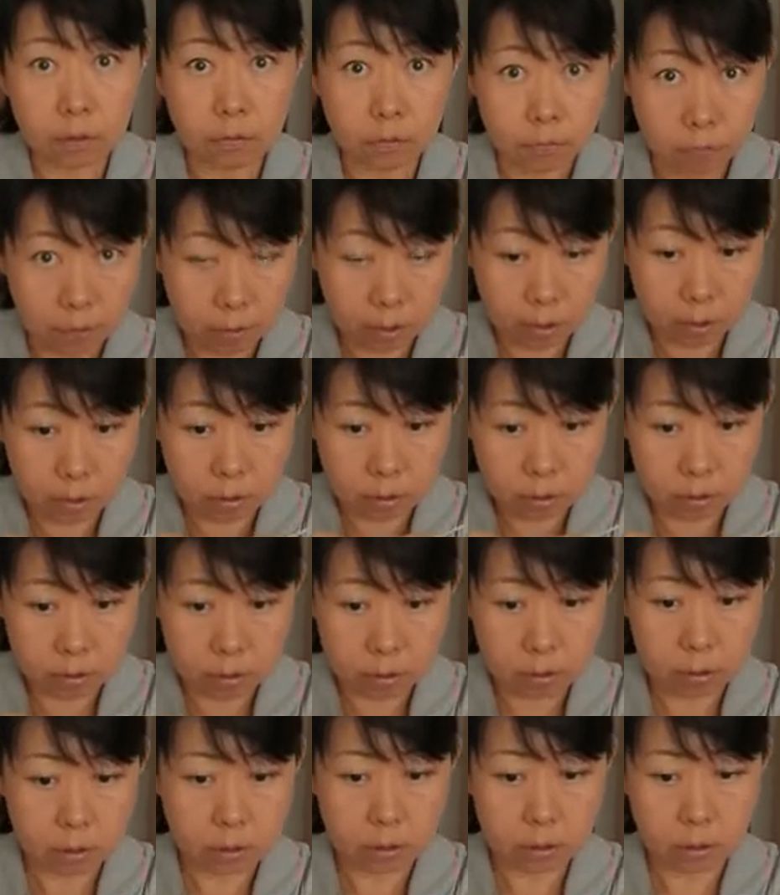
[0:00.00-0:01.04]

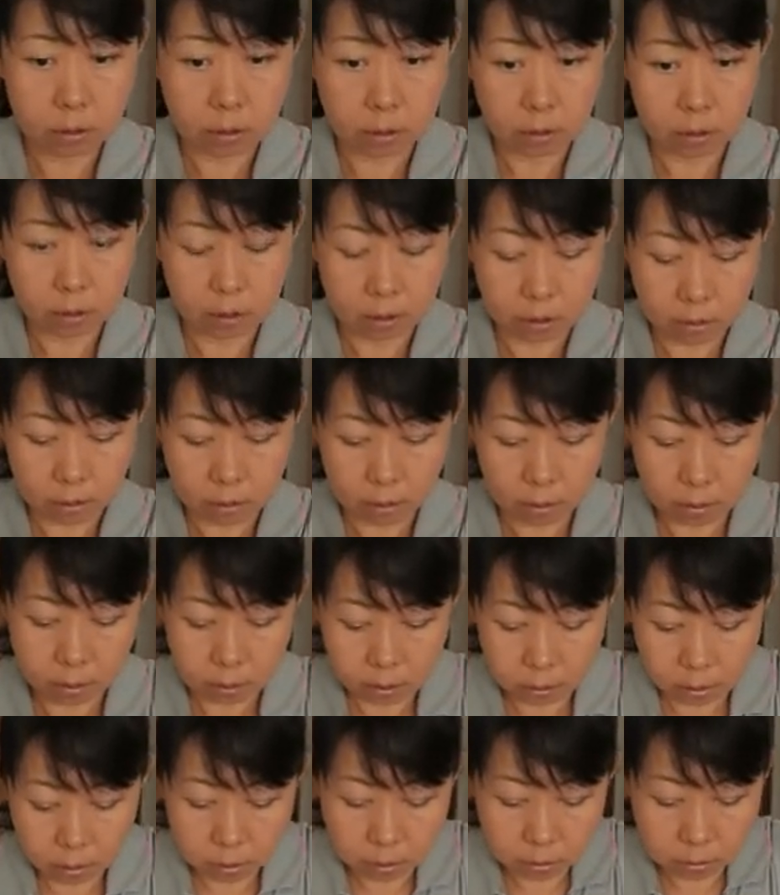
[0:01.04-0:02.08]
first.
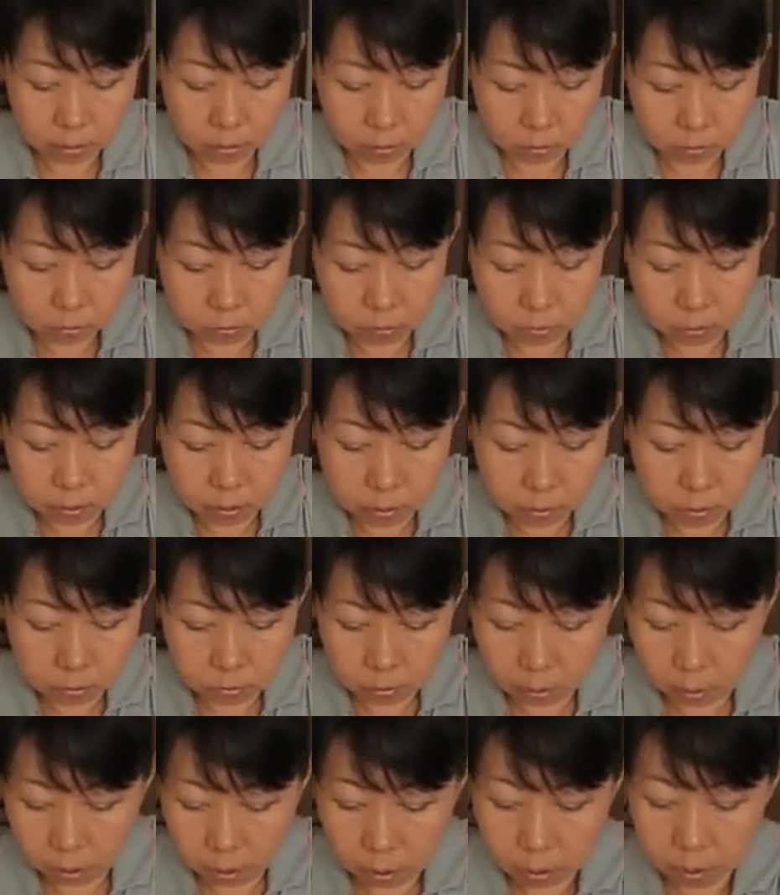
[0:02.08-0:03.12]
Okay, go through the
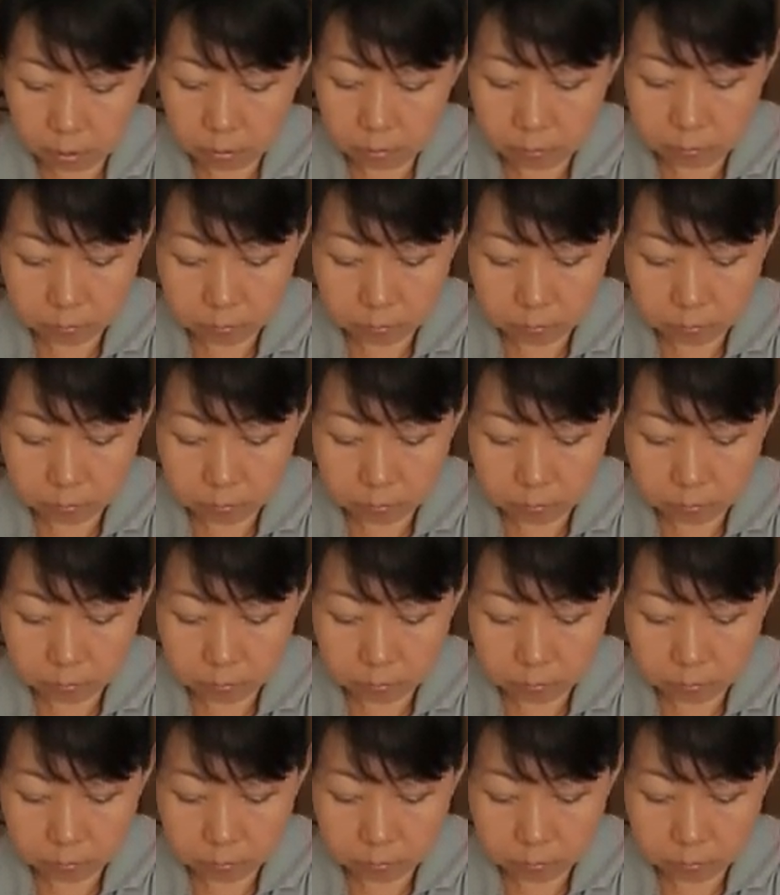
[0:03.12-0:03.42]
straw